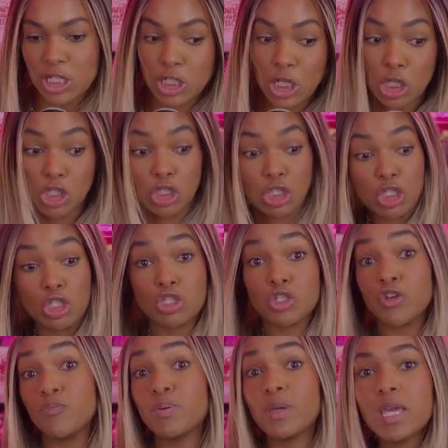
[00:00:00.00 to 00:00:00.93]

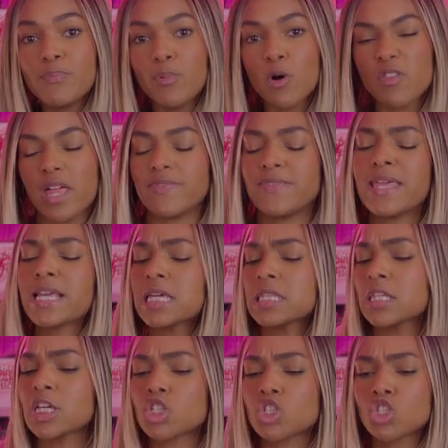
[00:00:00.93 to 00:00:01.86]
disses of people that they
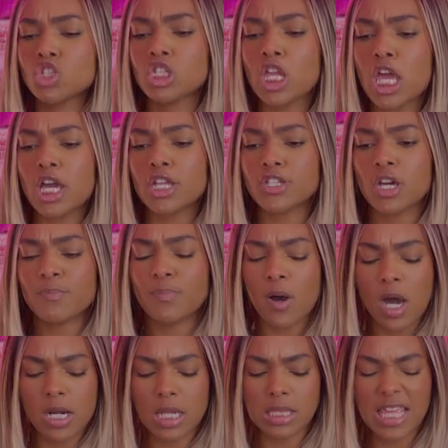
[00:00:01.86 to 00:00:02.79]
can like stand
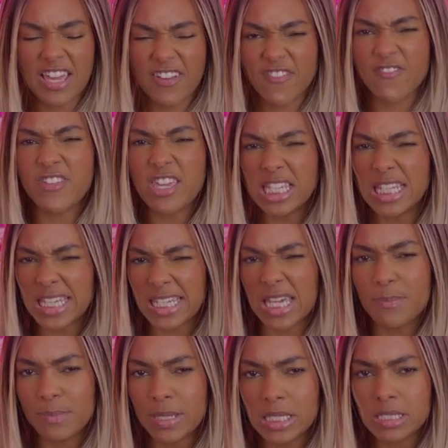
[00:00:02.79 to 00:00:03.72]
up on and like feel
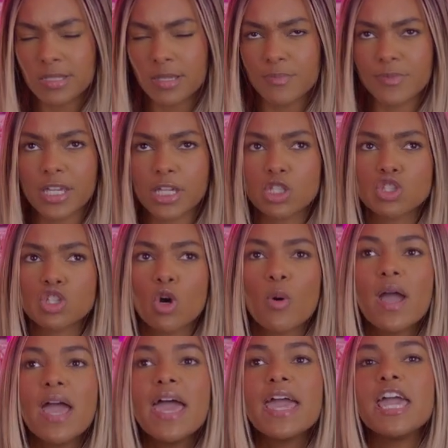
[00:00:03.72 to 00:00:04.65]
like it means something.
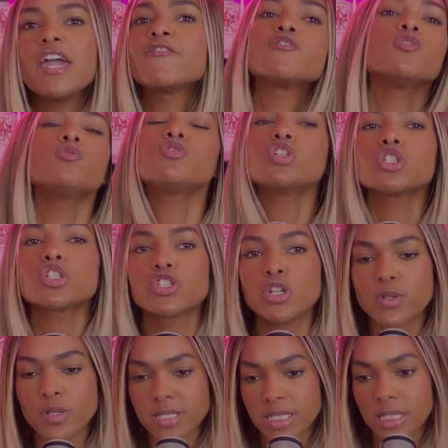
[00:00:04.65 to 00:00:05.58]
So if you just
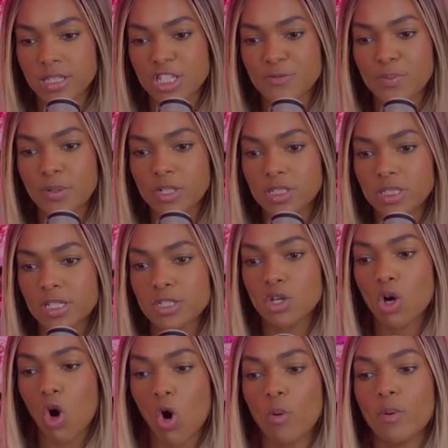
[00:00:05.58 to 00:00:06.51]
notice that this person
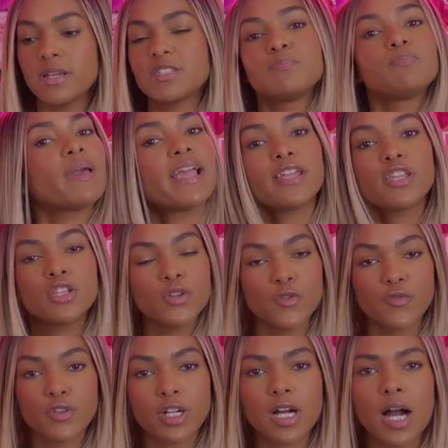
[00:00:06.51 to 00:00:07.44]
is always baiting
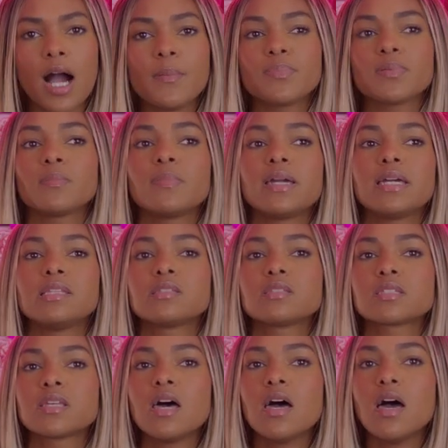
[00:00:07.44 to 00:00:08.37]
you for
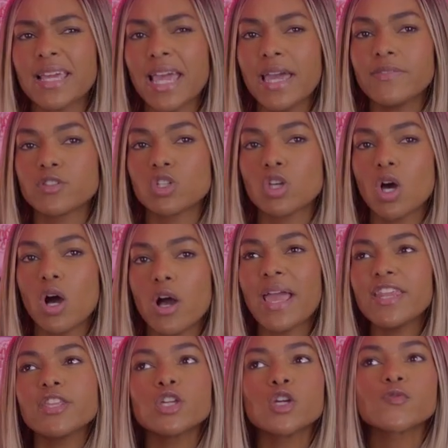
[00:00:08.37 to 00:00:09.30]
compliments, and again,
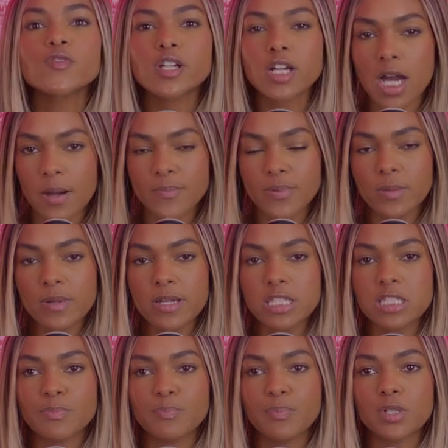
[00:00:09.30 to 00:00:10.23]
baiting you for
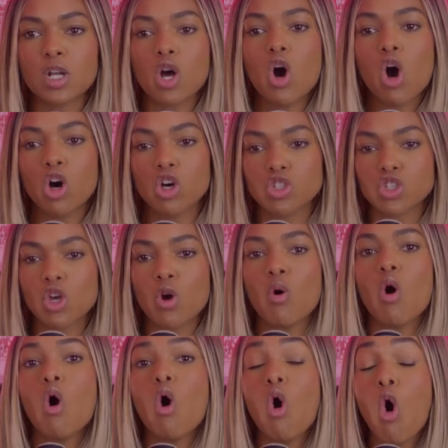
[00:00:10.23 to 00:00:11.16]
compliments, but
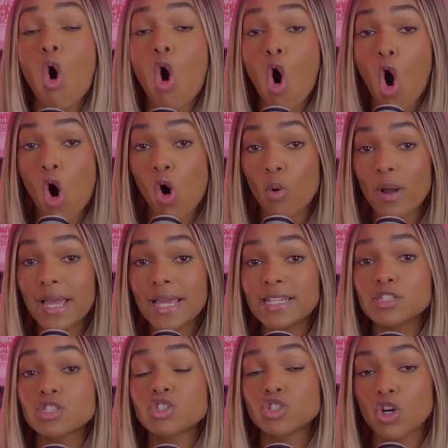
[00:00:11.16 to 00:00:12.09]
also
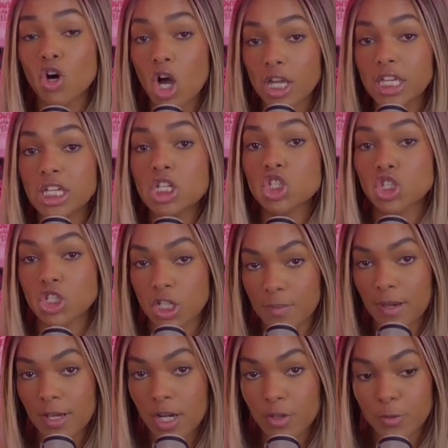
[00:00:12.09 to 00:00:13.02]
always talking shit
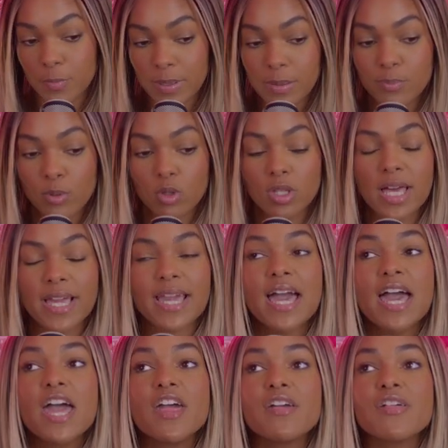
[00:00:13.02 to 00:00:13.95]
about other people.
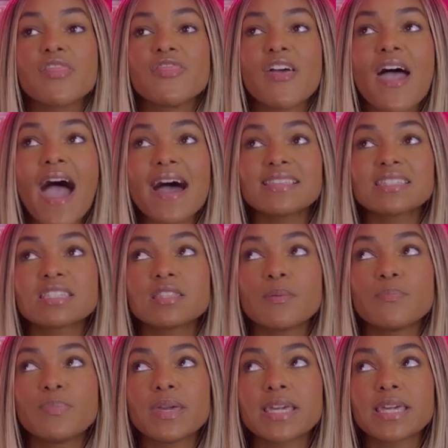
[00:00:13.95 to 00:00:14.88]
Like that's
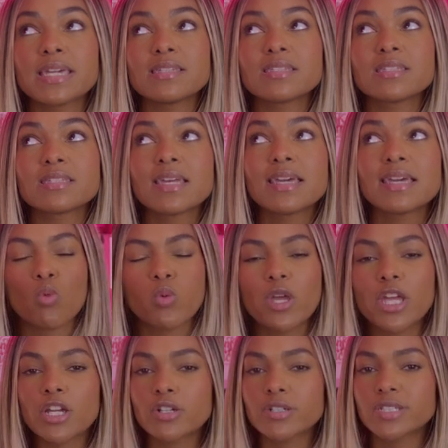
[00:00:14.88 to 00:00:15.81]
the biggest
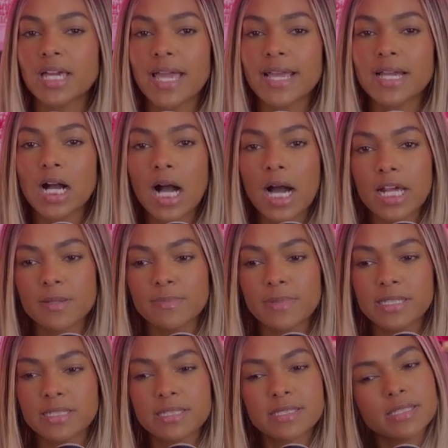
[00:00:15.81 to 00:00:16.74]
weird
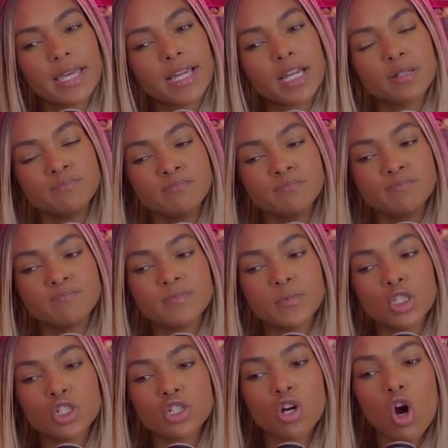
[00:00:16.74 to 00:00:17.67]
dichotomies. It's like,
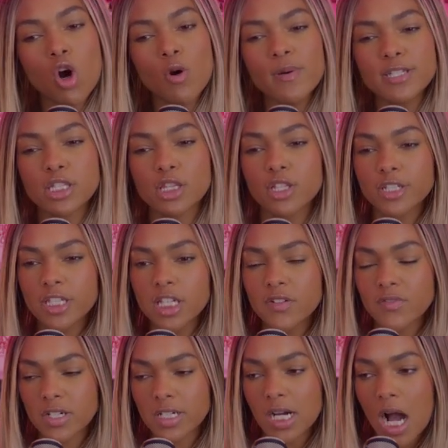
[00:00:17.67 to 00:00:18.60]
you're always
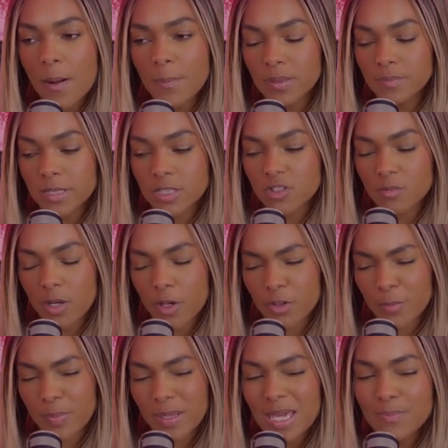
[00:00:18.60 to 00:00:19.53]
looking for compliments from
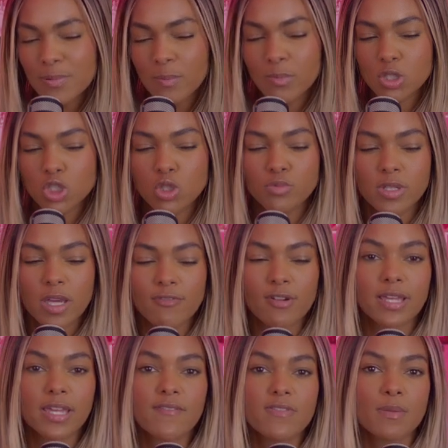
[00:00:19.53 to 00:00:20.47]
other people, but you
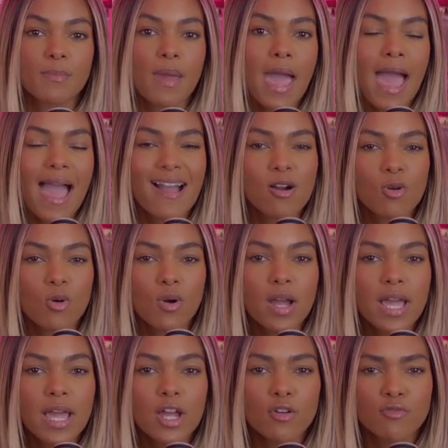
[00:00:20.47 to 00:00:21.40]
never give them out.
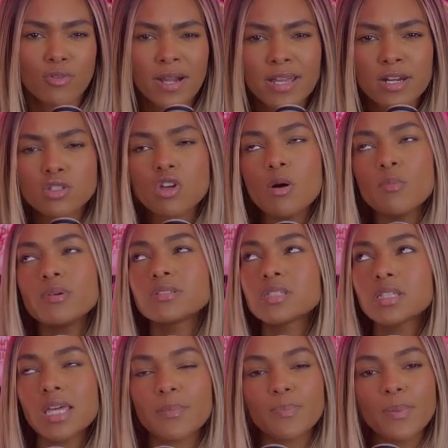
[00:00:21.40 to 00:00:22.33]
Right? And it's
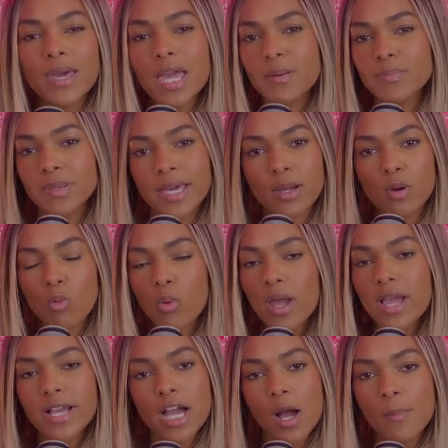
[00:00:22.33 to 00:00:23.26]
almost like, babe, like
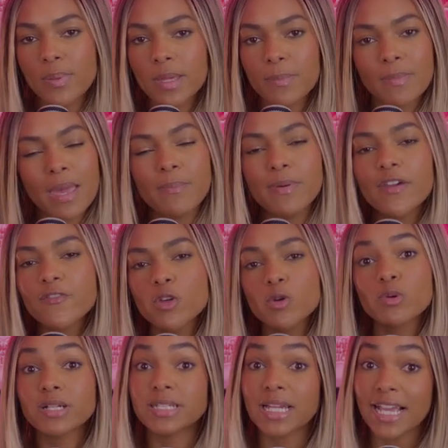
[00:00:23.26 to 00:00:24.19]
wake up. Like maybe if
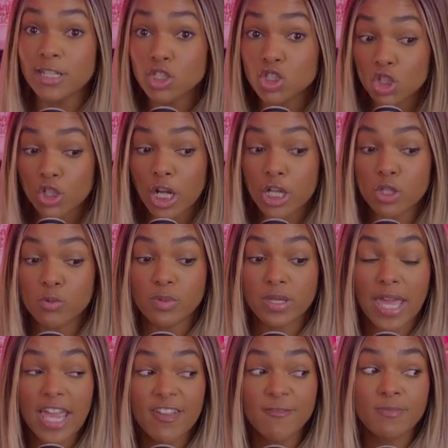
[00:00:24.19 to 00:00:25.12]
you were nicer and you
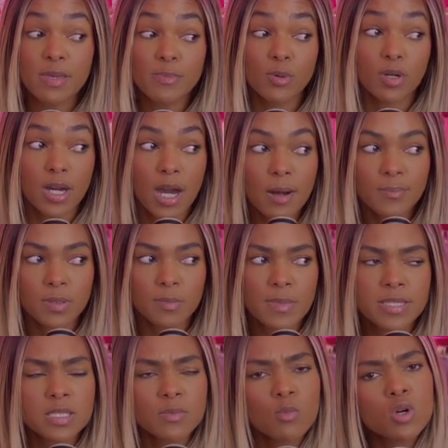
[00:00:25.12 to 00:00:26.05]
gave people
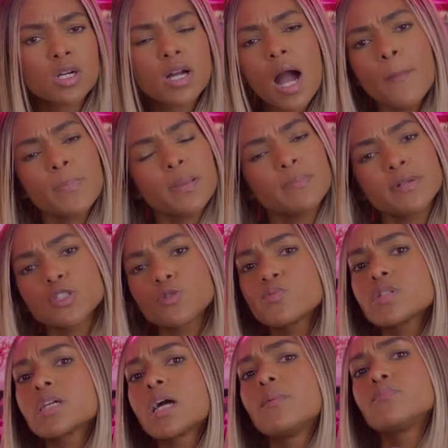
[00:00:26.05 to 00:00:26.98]
compliments, more compliments
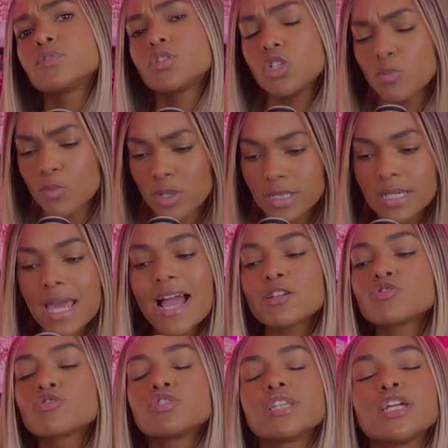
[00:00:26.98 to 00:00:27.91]
would come to you more
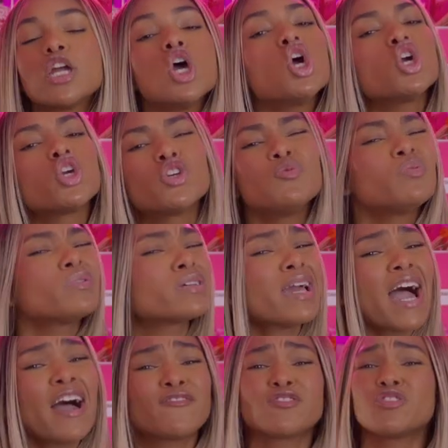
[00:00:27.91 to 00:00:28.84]
naturally. You
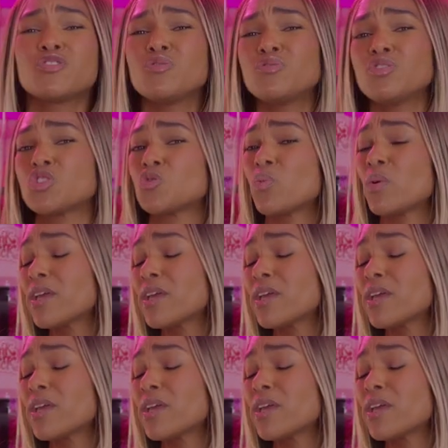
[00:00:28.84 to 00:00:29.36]
wouldn't have to do this